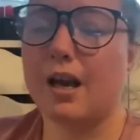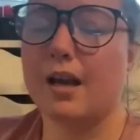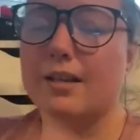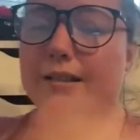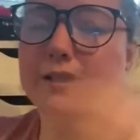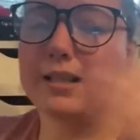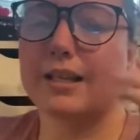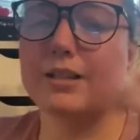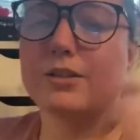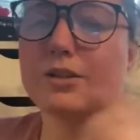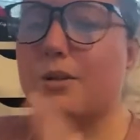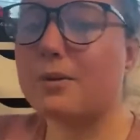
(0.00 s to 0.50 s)

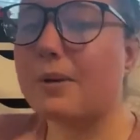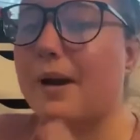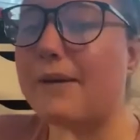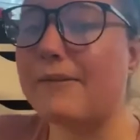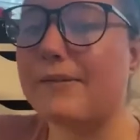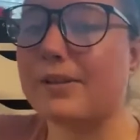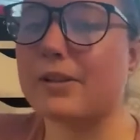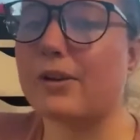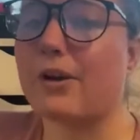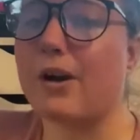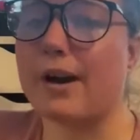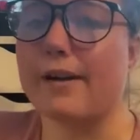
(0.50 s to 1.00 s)
See, I do have
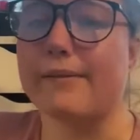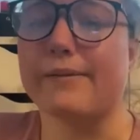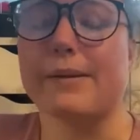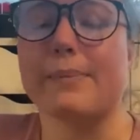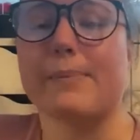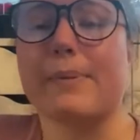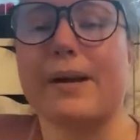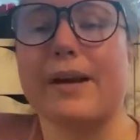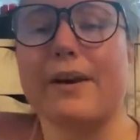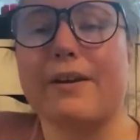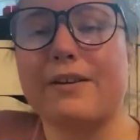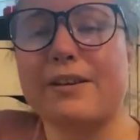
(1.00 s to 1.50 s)
a diary,
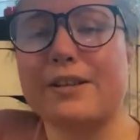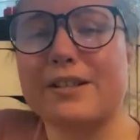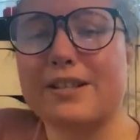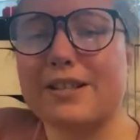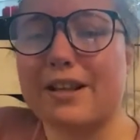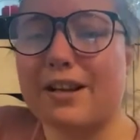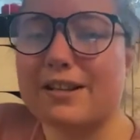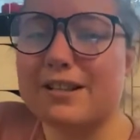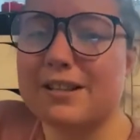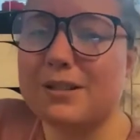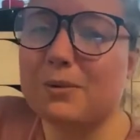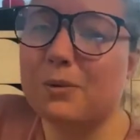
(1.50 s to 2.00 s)
but it only
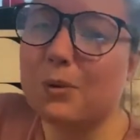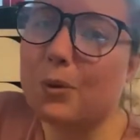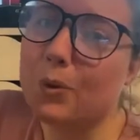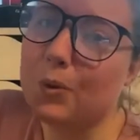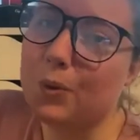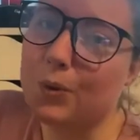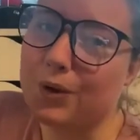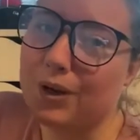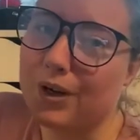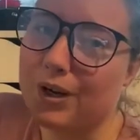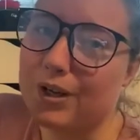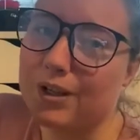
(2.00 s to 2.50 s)
starts till
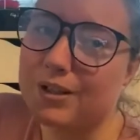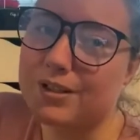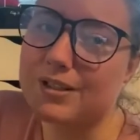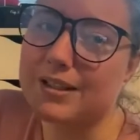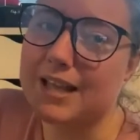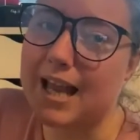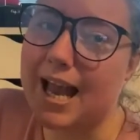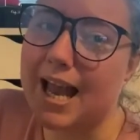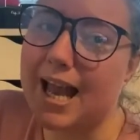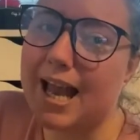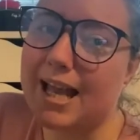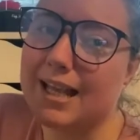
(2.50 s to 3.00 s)

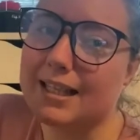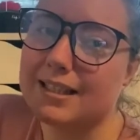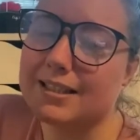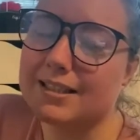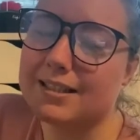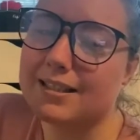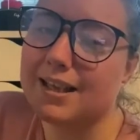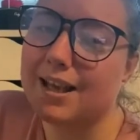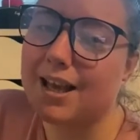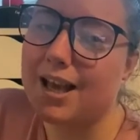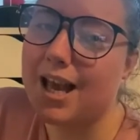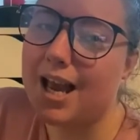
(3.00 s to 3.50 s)
August,
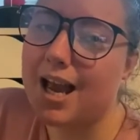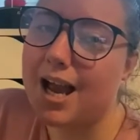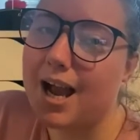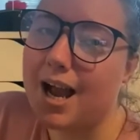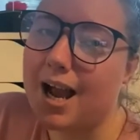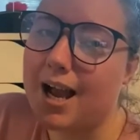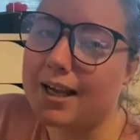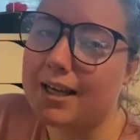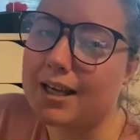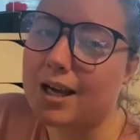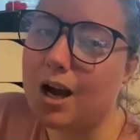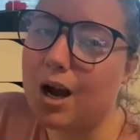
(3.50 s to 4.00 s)
and
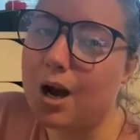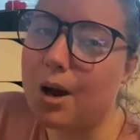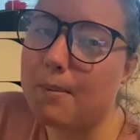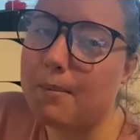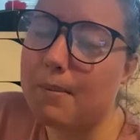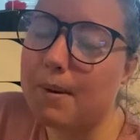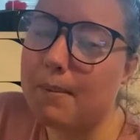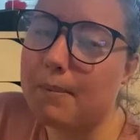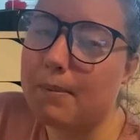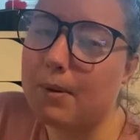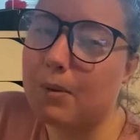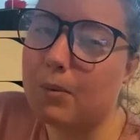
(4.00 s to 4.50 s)
I can't
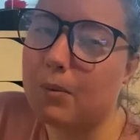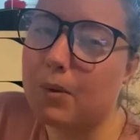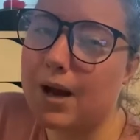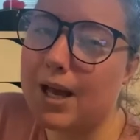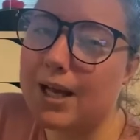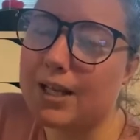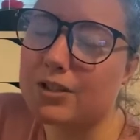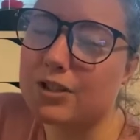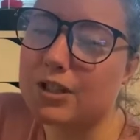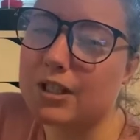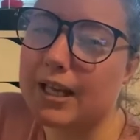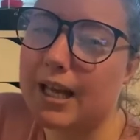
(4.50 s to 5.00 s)
remember what
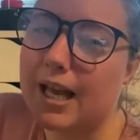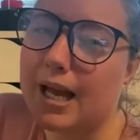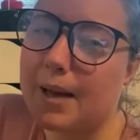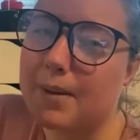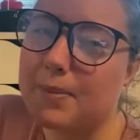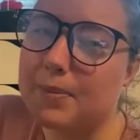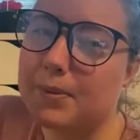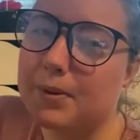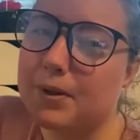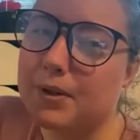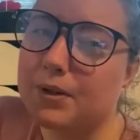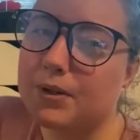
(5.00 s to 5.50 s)
actually
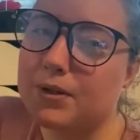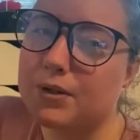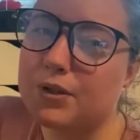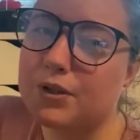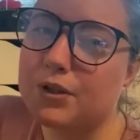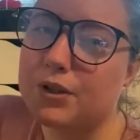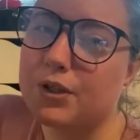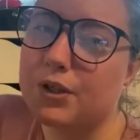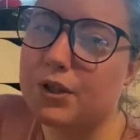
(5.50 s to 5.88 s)
happened